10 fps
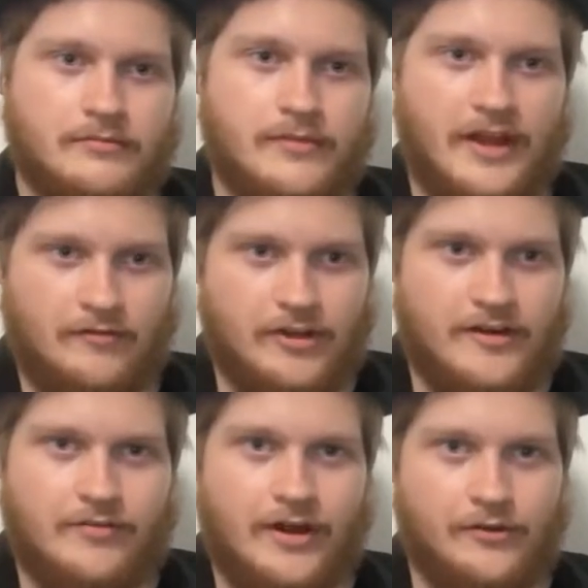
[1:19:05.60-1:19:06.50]
have a
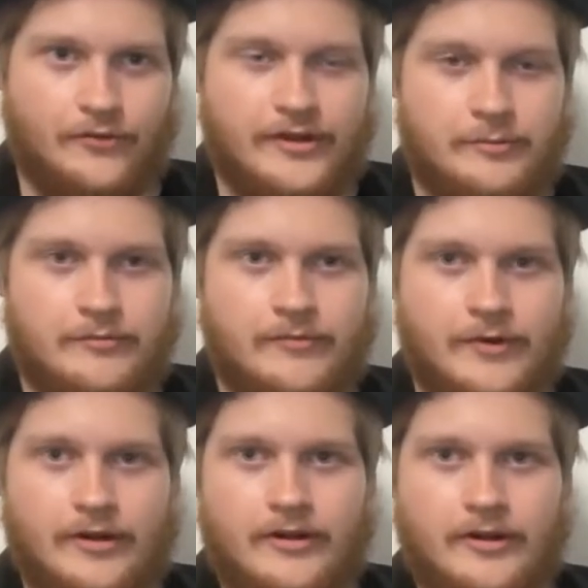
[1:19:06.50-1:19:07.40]
lot of Halloween
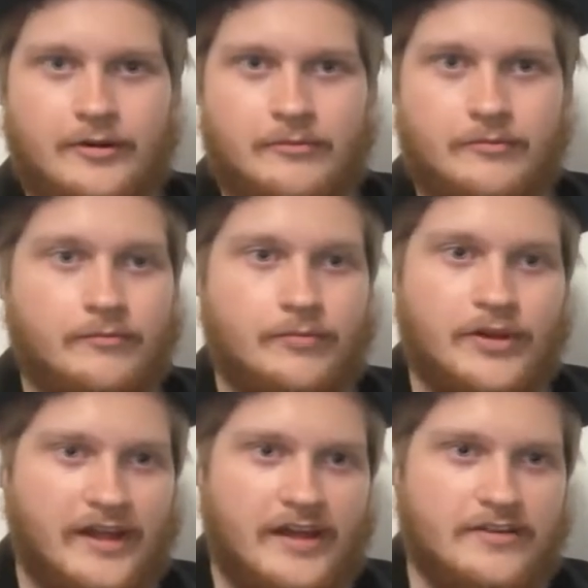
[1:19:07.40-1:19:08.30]

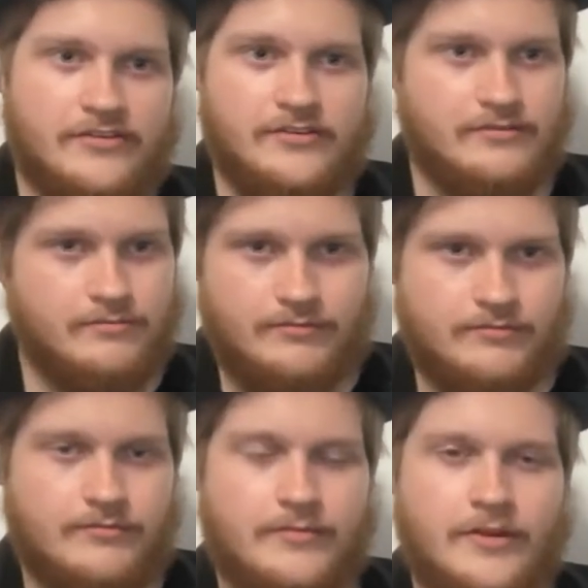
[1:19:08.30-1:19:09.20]
plans.
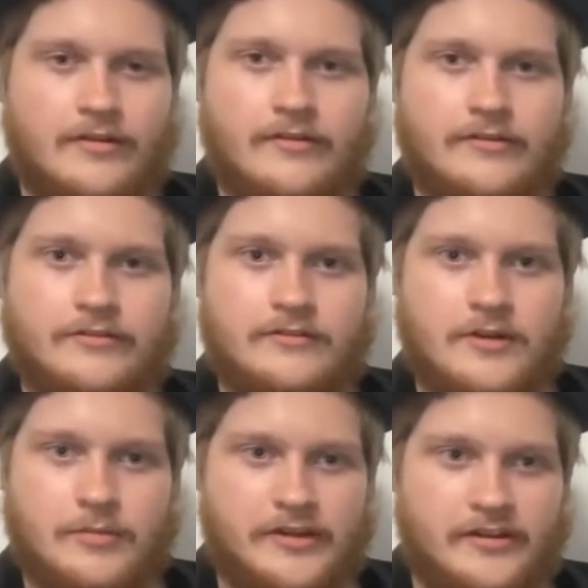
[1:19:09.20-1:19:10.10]

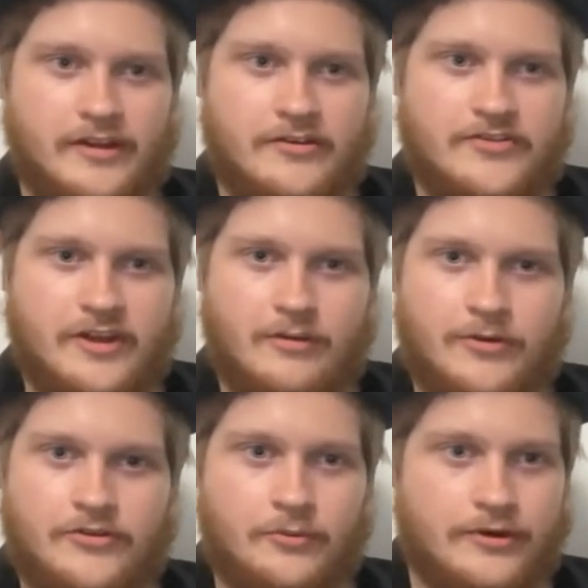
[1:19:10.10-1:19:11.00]
Completely
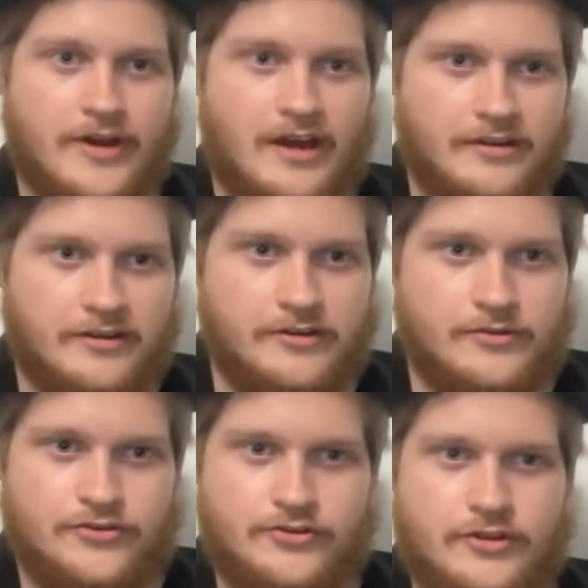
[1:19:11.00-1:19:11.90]
understandable. So we're not going to do
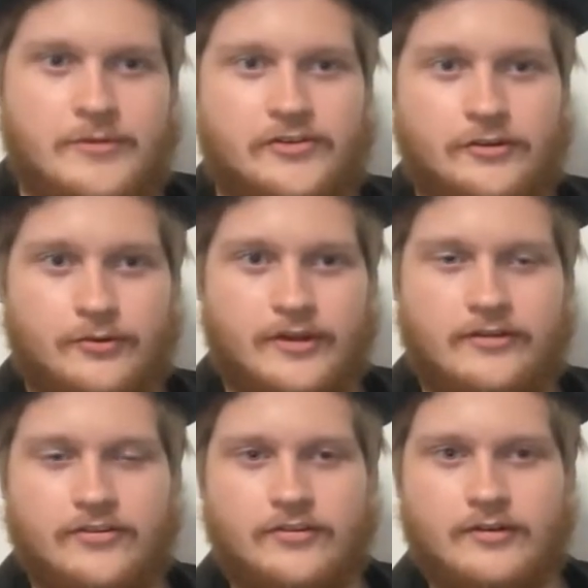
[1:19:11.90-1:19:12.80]
a stream in 2
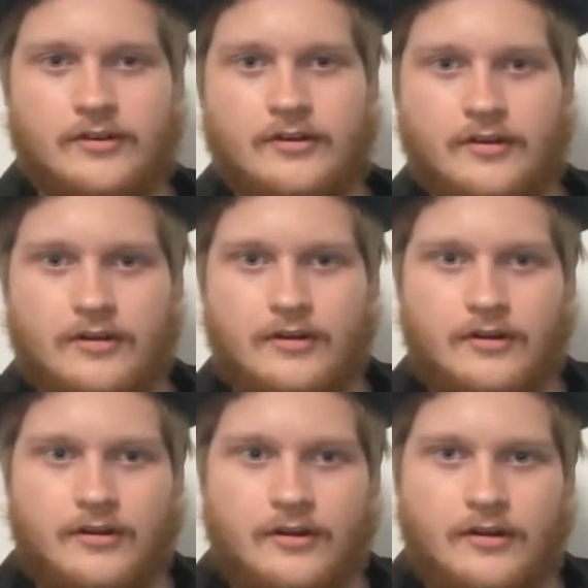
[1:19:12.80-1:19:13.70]
weeks.
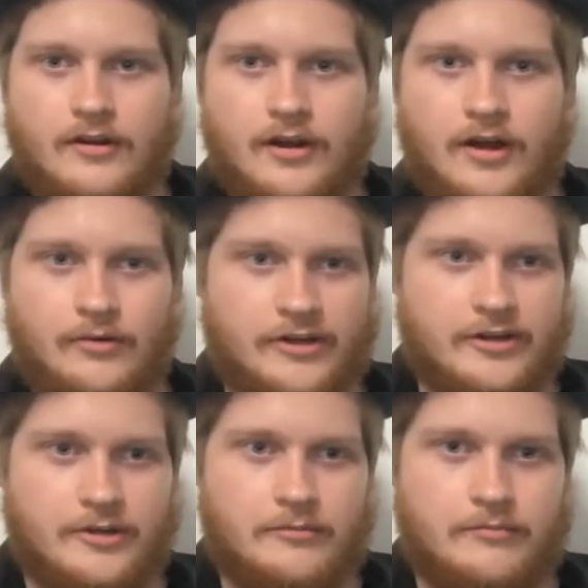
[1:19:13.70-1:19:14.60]
We're going
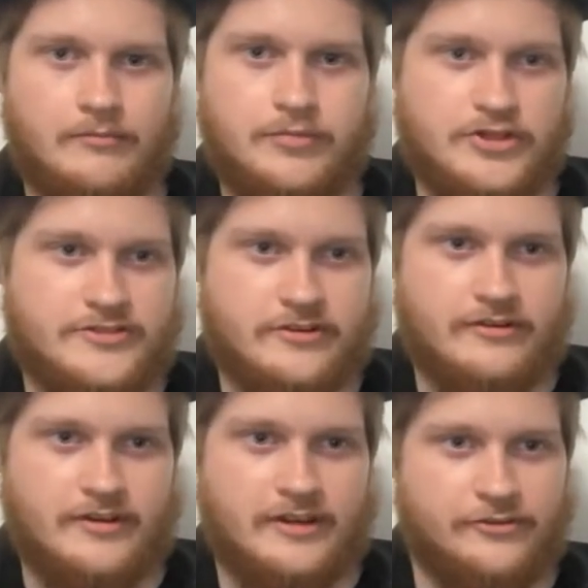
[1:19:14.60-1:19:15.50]
to push
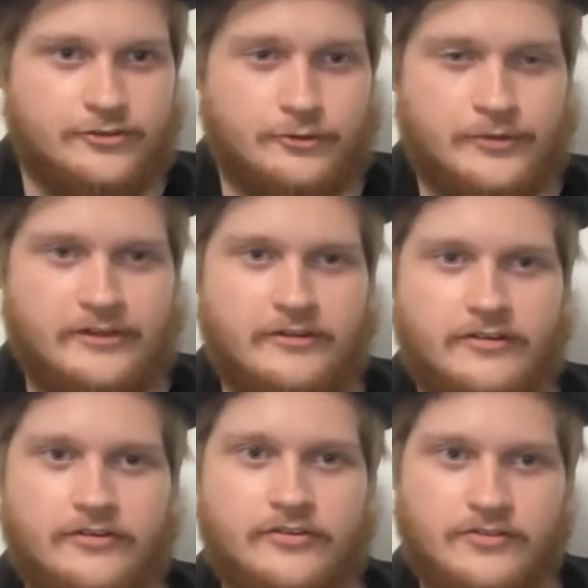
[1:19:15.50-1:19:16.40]
it an extra week.
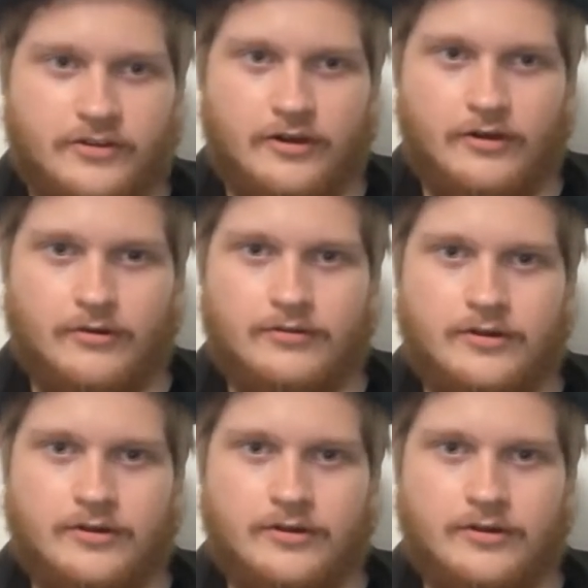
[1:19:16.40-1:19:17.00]
So